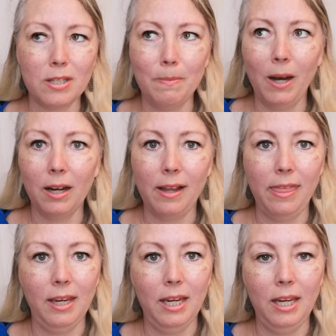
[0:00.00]
Spock, I
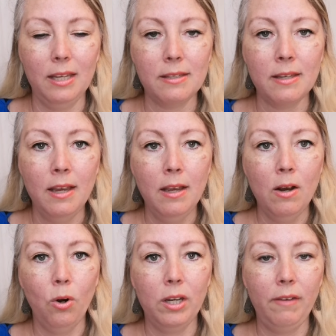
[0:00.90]
think it is,
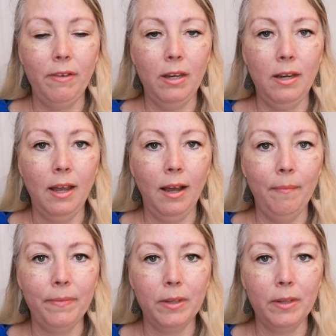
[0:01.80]
or even um,